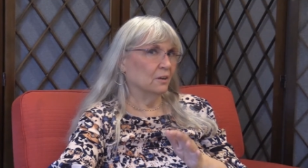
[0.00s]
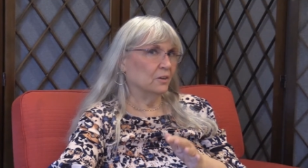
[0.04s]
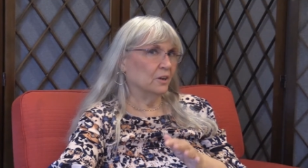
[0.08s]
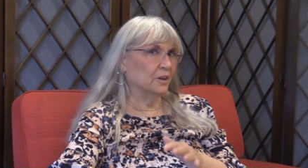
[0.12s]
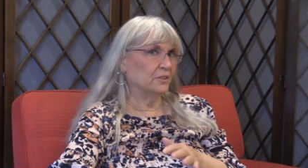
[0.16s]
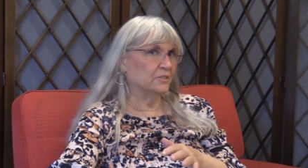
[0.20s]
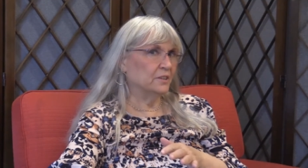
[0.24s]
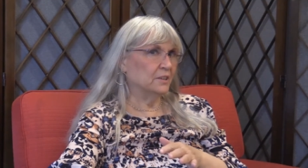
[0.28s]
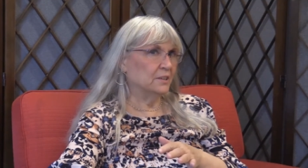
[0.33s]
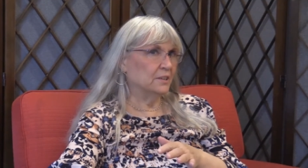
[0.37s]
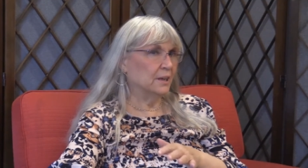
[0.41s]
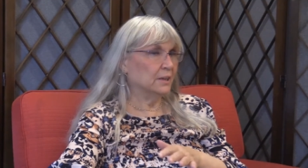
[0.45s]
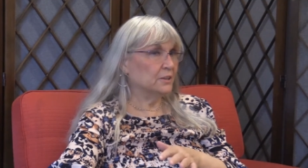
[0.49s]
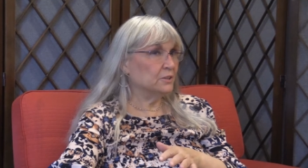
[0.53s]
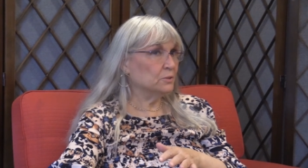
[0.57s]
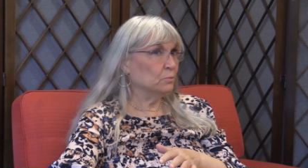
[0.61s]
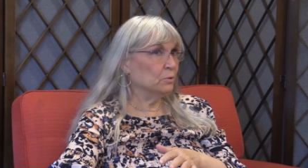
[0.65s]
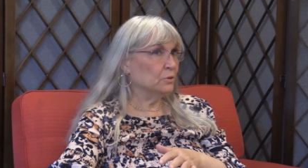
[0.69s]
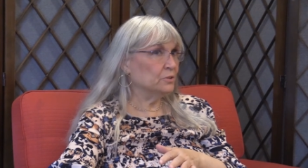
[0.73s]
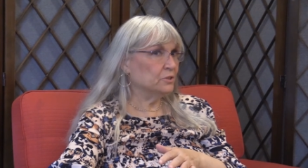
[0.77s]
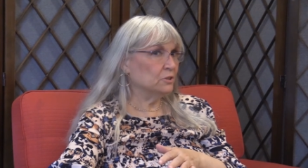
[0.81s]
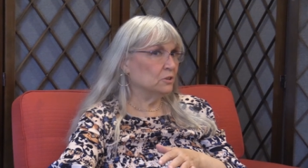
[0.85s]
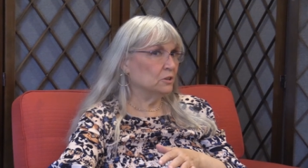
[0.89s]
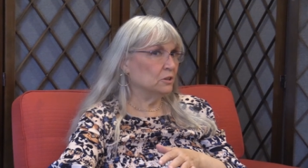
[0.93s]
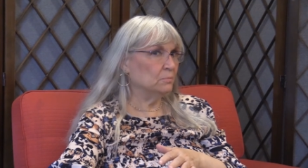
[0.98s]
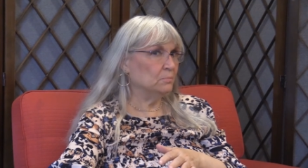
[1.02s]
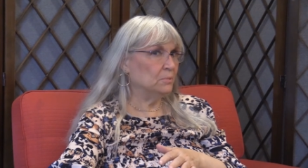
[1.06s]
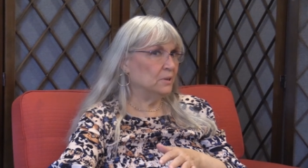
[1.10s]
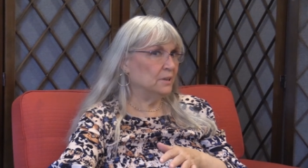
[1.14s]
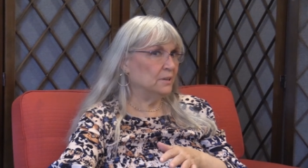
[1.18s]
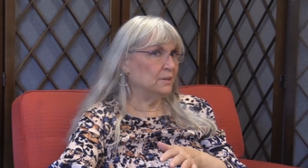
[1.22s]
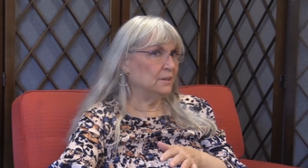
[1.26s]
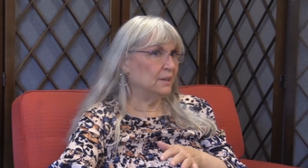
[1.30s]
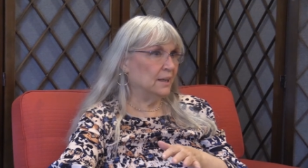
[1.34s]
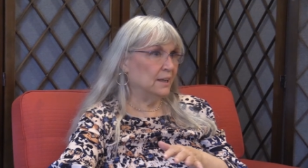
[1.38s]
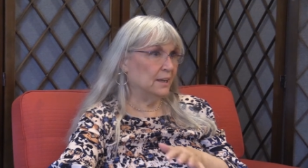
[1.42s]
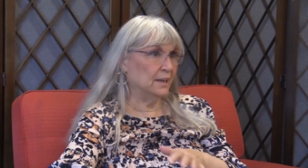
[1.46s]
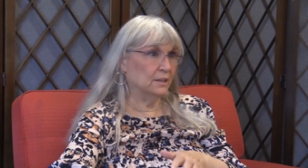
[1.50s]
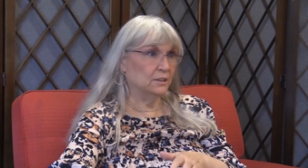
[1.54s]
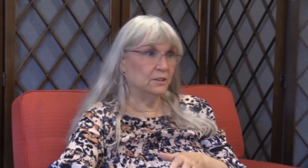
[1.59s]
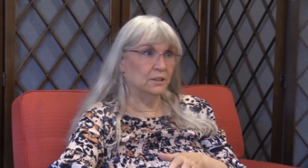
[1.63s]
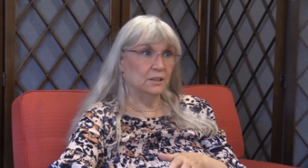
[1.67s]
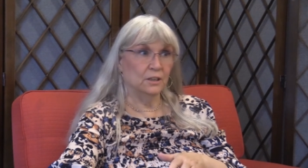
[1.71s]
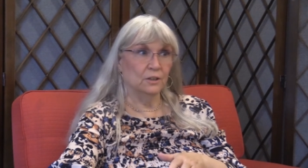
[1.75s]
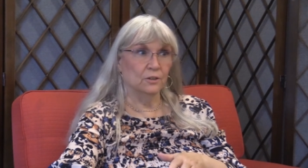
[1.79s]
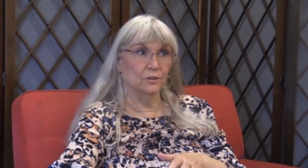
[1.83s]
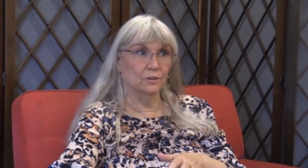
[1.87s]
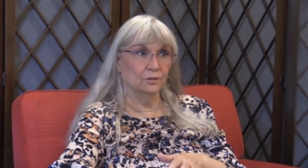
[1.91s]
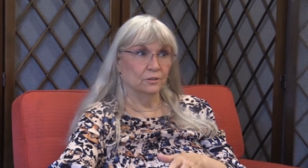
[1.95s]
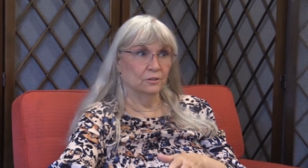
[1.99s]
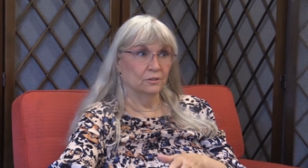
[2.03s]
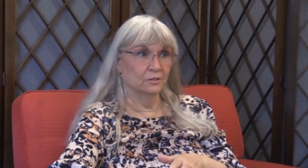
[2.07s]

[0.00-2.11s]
Okay, so next one's going to be the Anteater.